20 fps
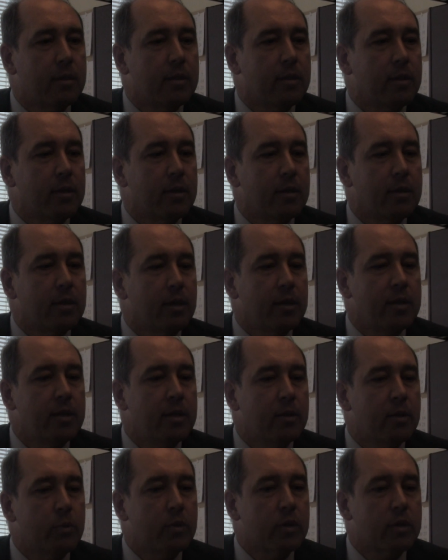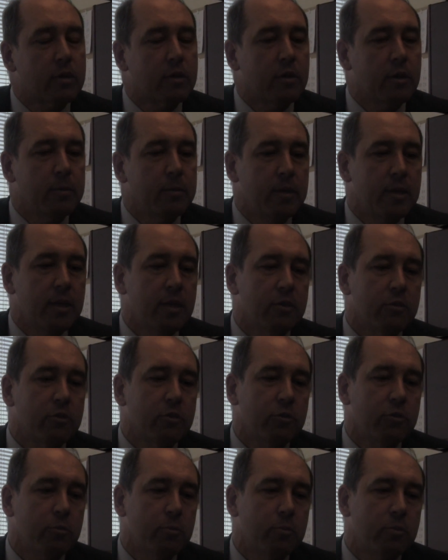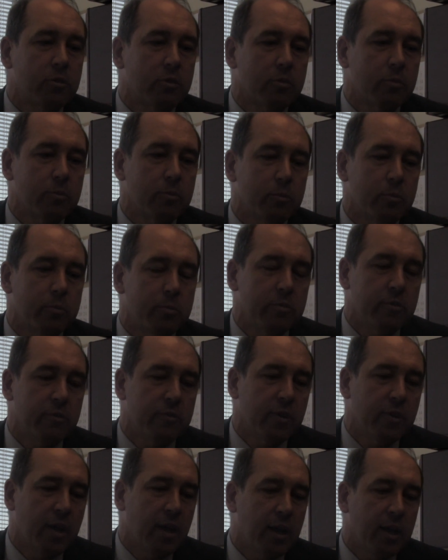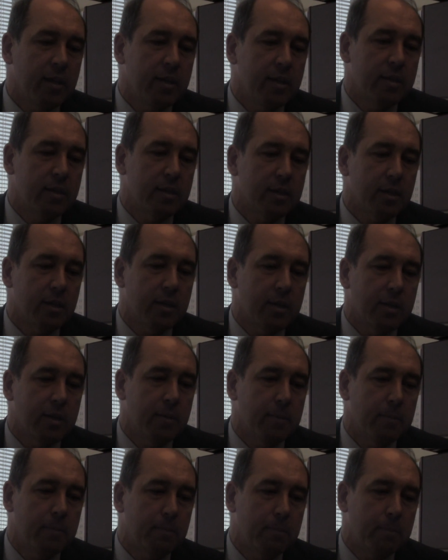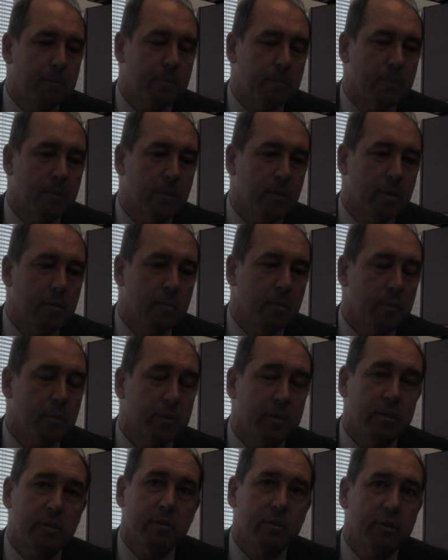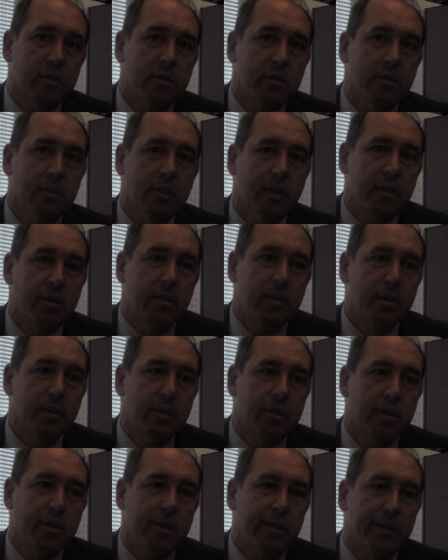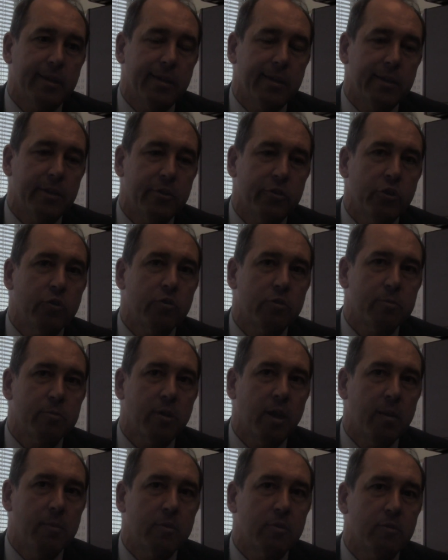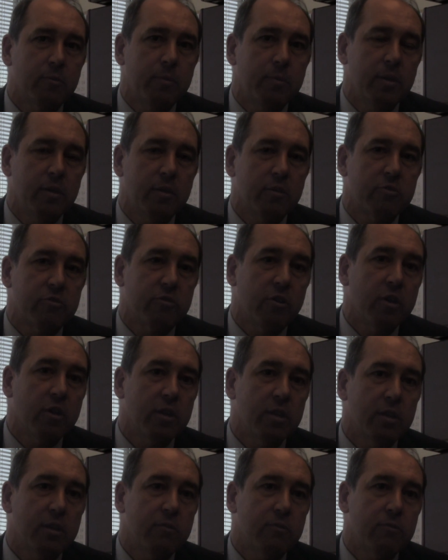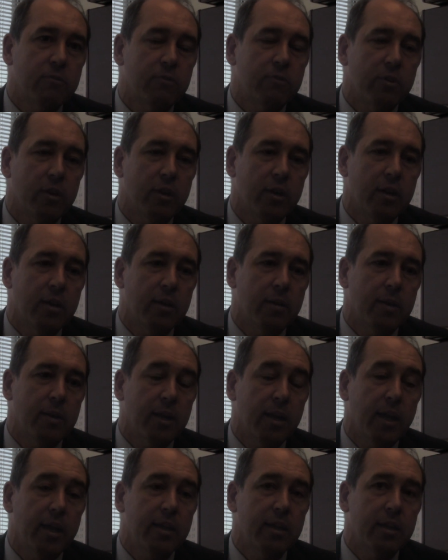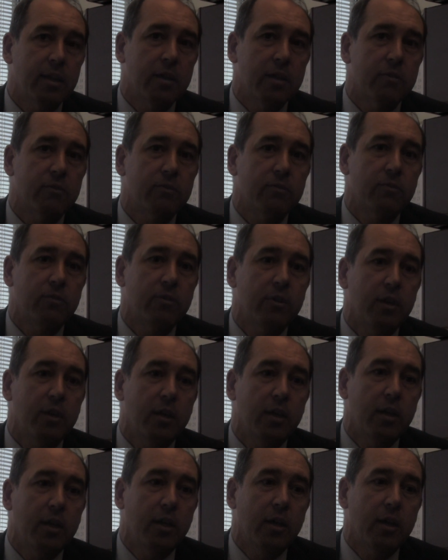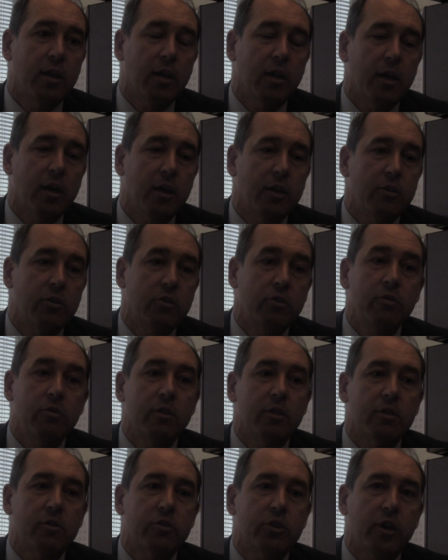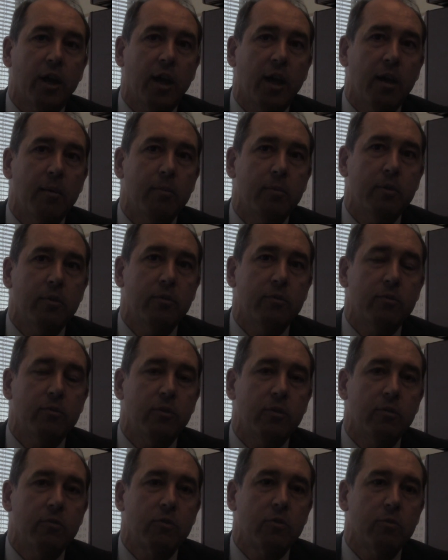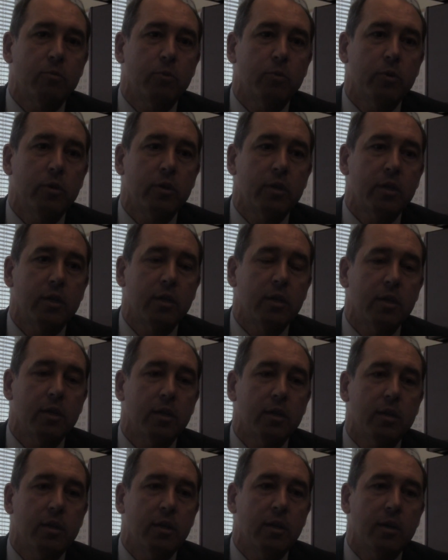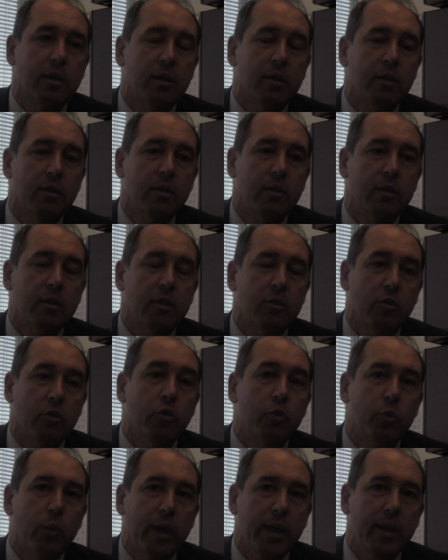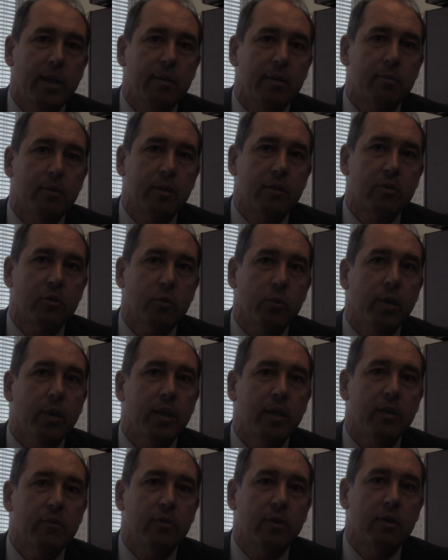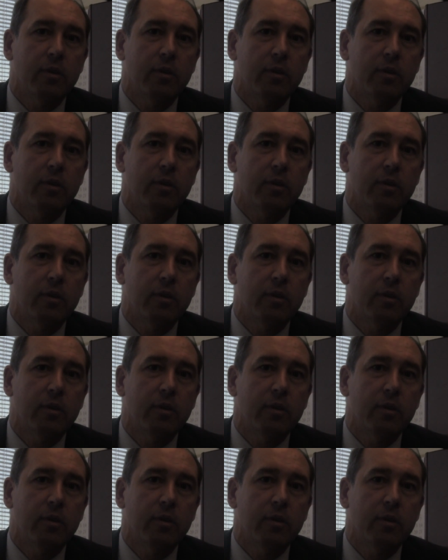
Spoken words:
the idea with carbon nanotubes provide a material that shows promise of being strong enough and light enough to do this job of supporting its own weight plus the weight of